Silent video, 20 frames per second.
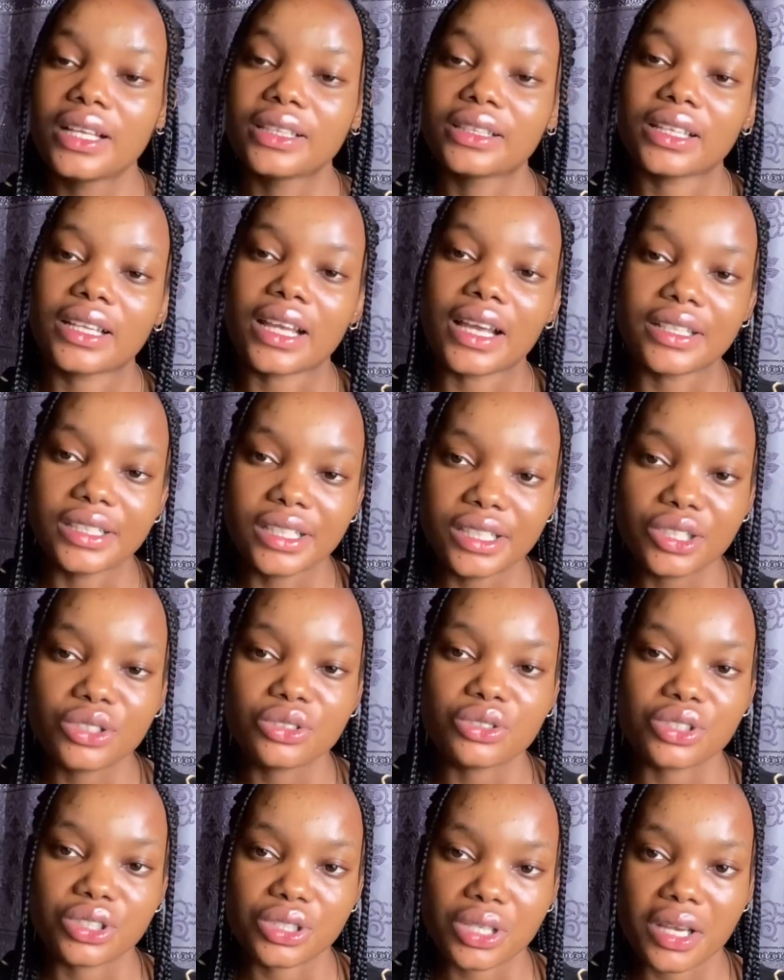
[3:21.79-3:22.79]
then I need you
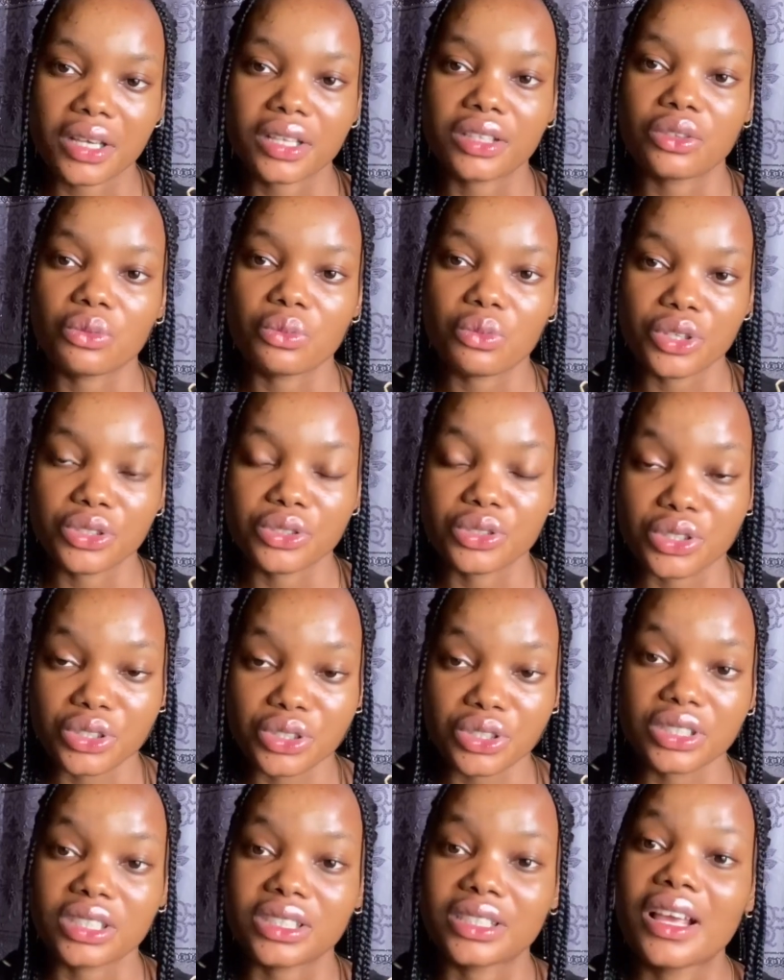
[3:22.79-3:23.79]
to check the one you're
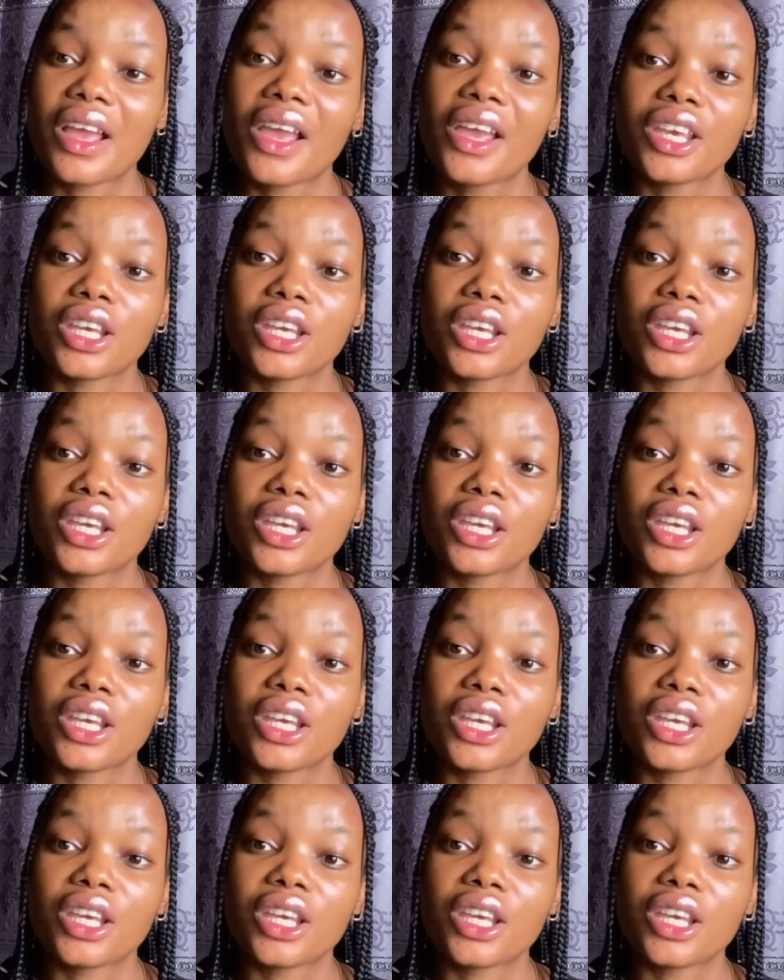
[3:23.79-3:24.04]
using.